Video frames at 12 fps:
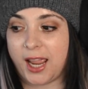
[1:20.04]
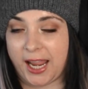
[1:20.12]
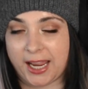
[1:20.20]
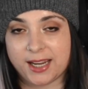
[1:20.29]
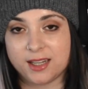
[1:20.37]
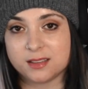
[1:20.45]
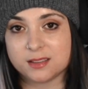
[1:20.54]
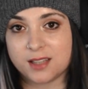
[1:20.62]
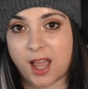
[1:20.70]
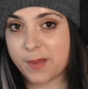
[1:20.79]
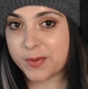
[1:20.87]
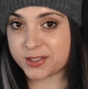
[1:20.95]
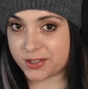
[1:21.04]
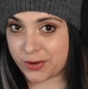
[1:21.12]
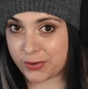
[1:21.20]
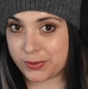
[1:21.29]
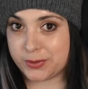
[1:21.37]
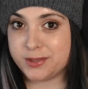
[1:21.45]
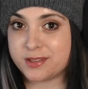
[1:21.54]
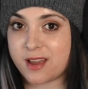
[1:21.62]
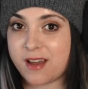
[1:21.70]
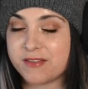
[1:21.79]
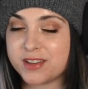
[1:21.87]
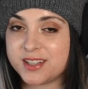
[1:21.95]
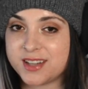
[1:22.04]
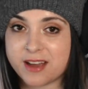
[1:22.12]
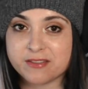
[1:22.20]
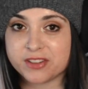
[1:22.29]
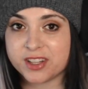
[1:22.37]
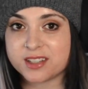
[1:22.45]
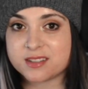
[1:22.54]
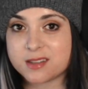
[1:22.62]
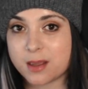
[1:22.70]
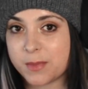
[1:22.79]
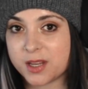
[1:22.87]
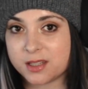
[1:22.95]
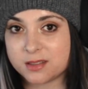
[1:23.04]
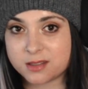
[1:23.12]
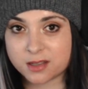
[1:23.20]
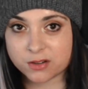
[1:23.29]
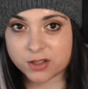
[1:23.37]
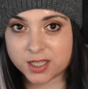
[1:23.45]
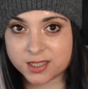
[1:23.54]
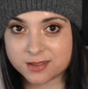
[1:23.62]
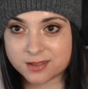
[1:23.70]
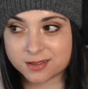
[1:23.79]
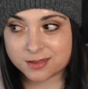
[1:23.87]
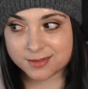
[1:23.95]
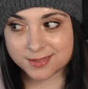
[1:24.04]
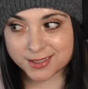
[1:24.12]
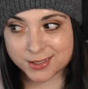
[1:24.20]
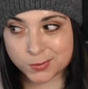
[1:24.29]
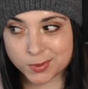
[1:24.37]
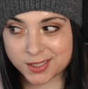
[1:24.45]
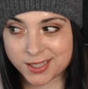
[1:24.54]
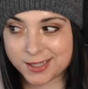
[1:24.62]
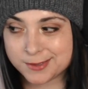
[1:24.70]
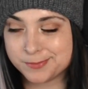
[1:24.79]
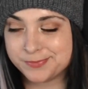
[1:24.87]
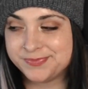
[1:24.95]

8 episodes of a Netflix limited series in one day.